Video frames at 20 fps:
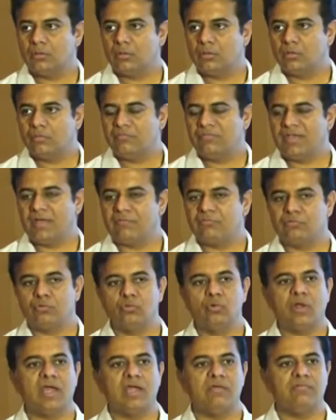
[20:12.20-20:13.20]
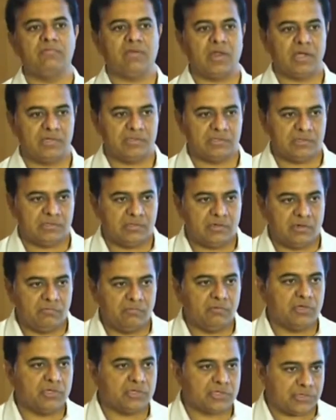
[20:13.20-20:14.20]
We have 2 lifelines, the
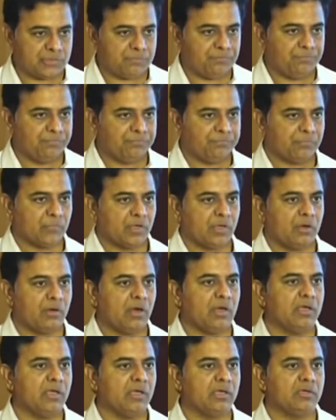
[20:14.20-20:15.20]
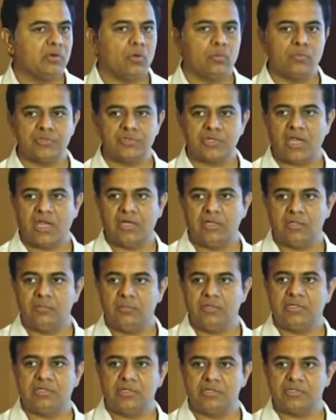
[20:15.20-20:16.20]
rivers, running at almost 80
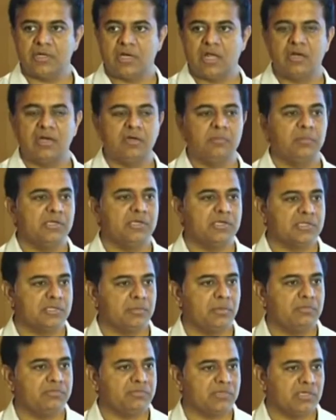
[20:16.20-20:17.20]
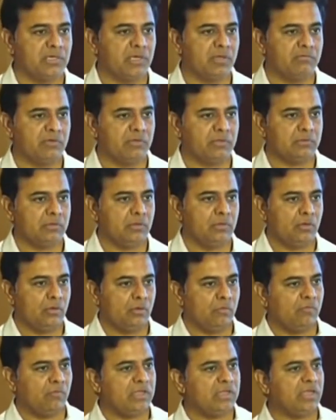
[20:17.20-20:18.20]
meters and 100 meters above sea level,
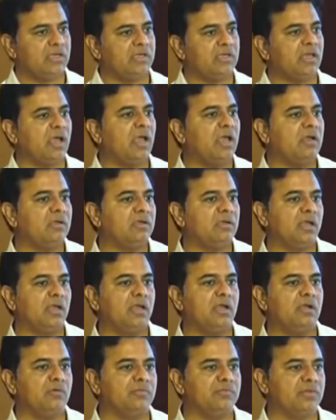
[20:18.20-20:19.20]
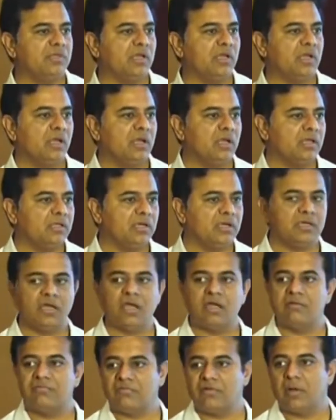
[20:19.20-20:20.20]
while the entire terrain of Telangana, the entire
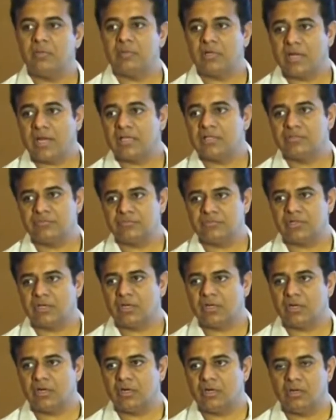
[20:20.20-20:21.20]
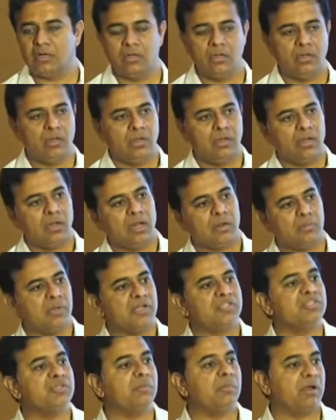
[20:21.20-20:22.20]
farming lands of Telangana are
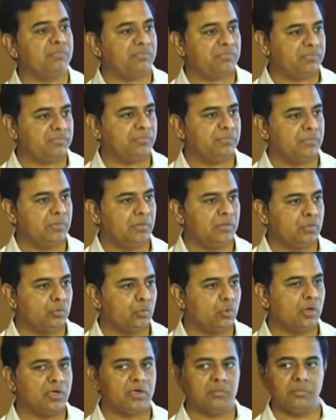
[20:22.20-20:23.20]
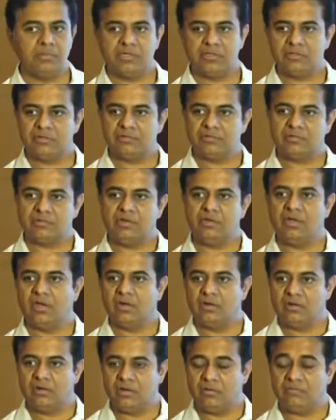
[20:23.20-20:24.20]
much above, 200 meters,
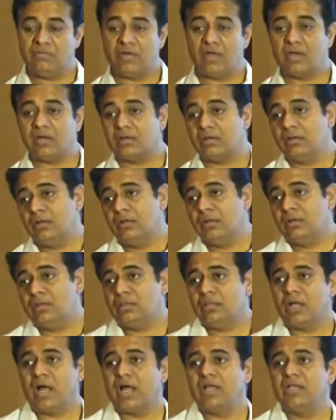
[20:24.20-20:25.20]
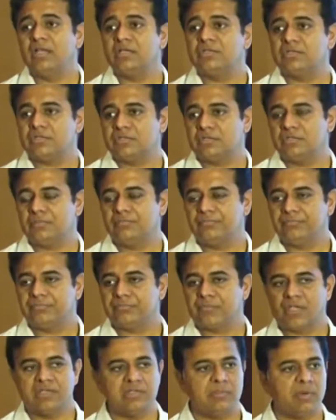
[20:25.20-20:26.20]
300. In fact, the highest
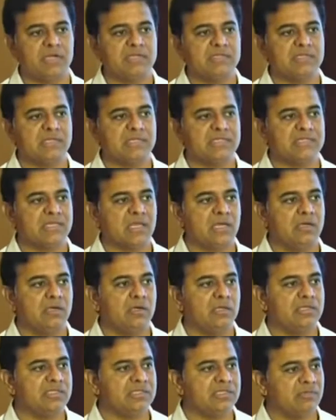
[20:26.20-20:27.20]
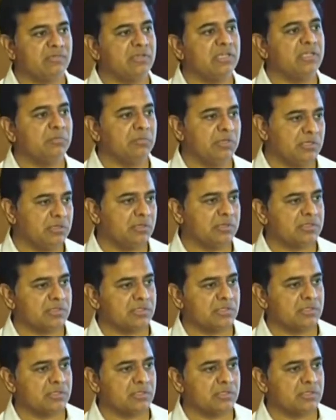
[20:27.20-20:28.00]
is about 670 meters.